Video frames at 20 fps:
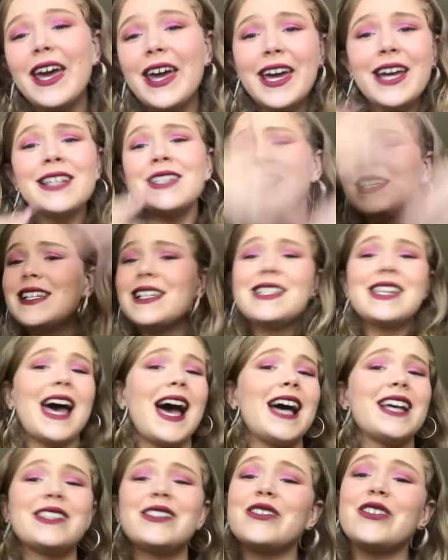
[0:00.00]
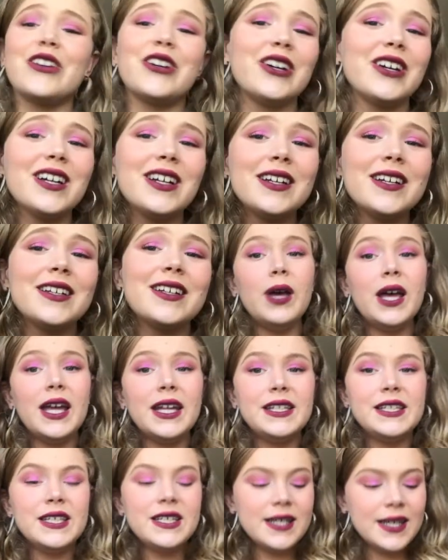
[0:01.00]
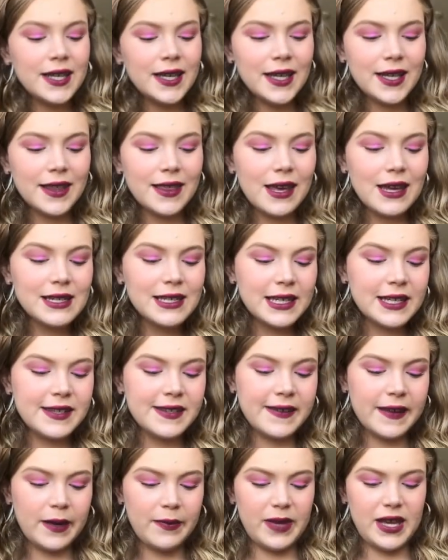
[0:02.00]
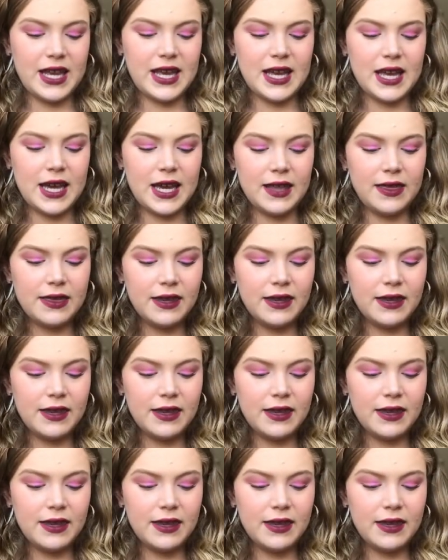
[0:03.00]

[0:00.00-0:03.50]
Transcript: It's a disaster. But they did send me it.